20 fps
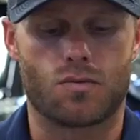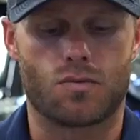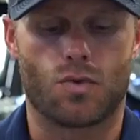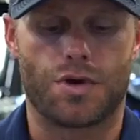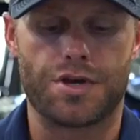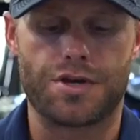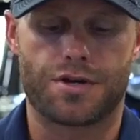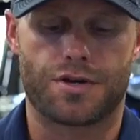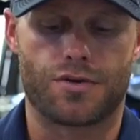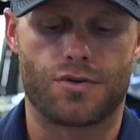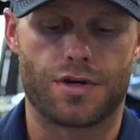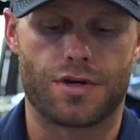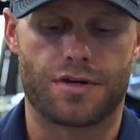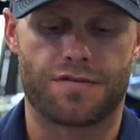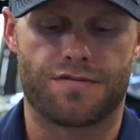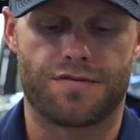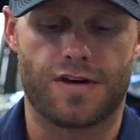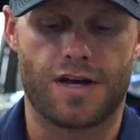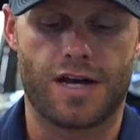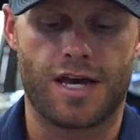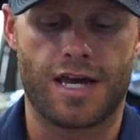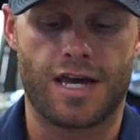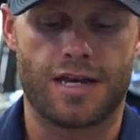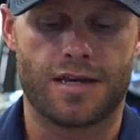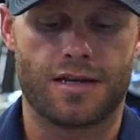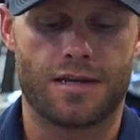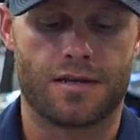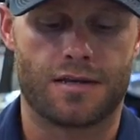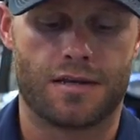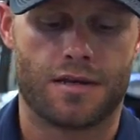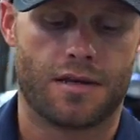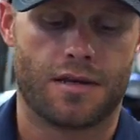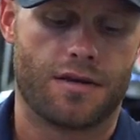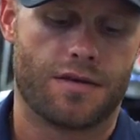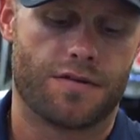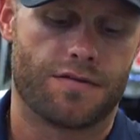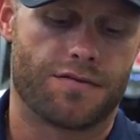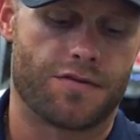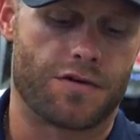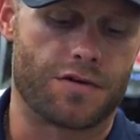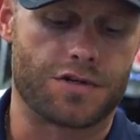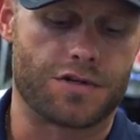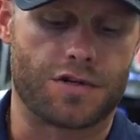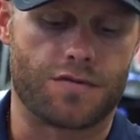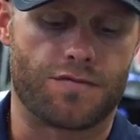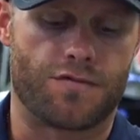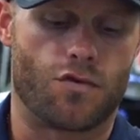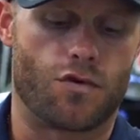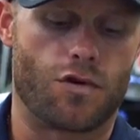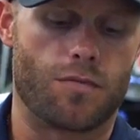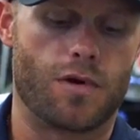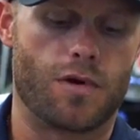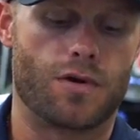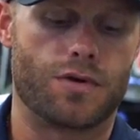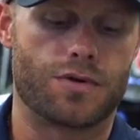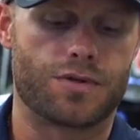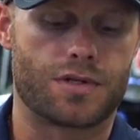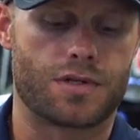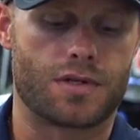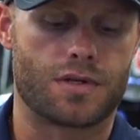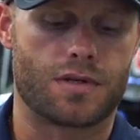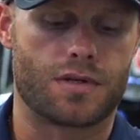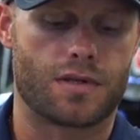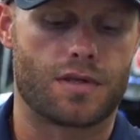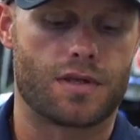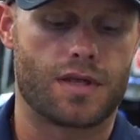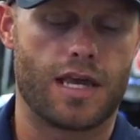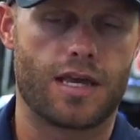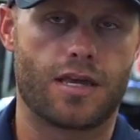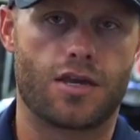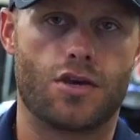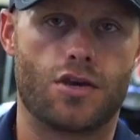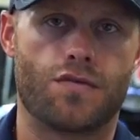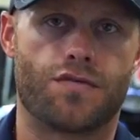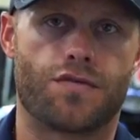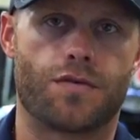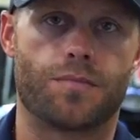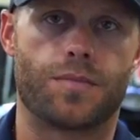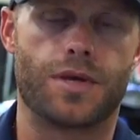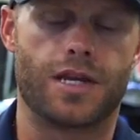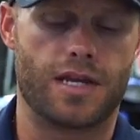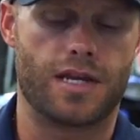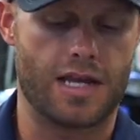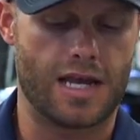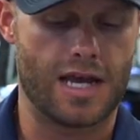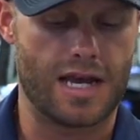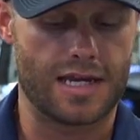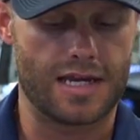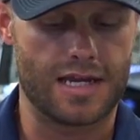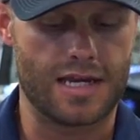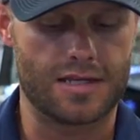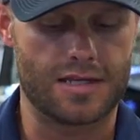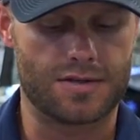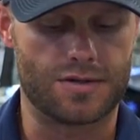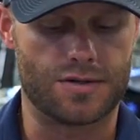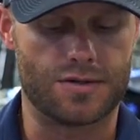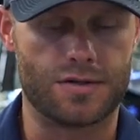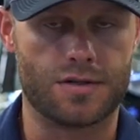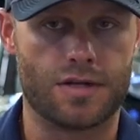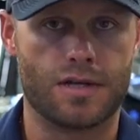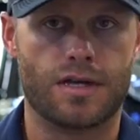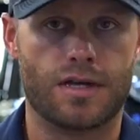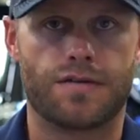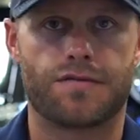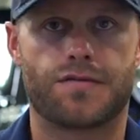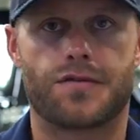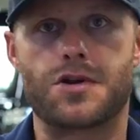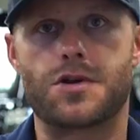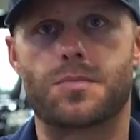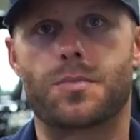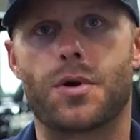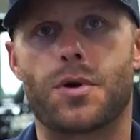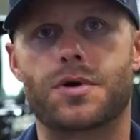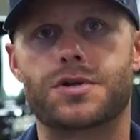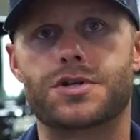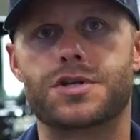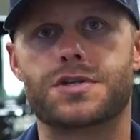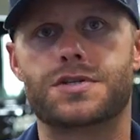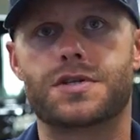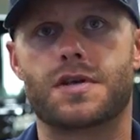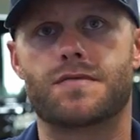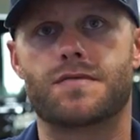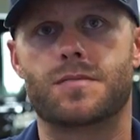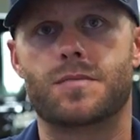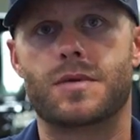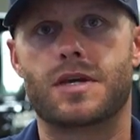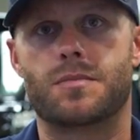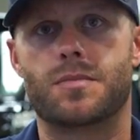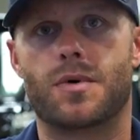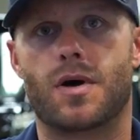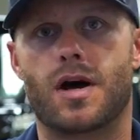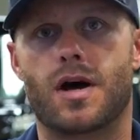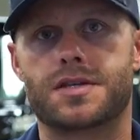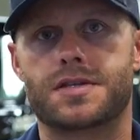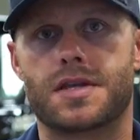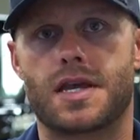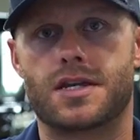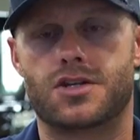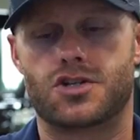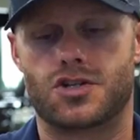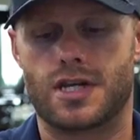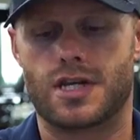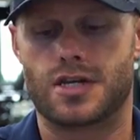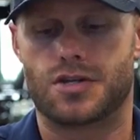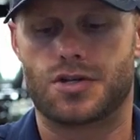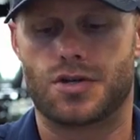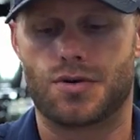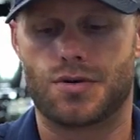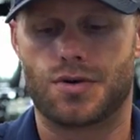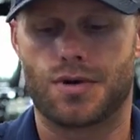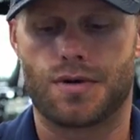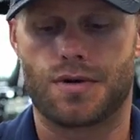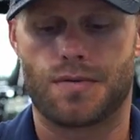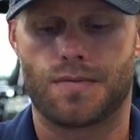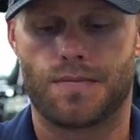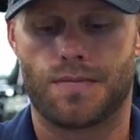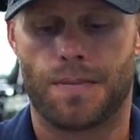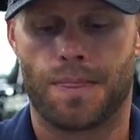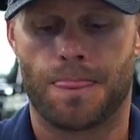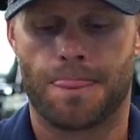it, what you're going to find, first and foremost, thank you from PDI Diesel for your purchase of the Big Boss HD tuner.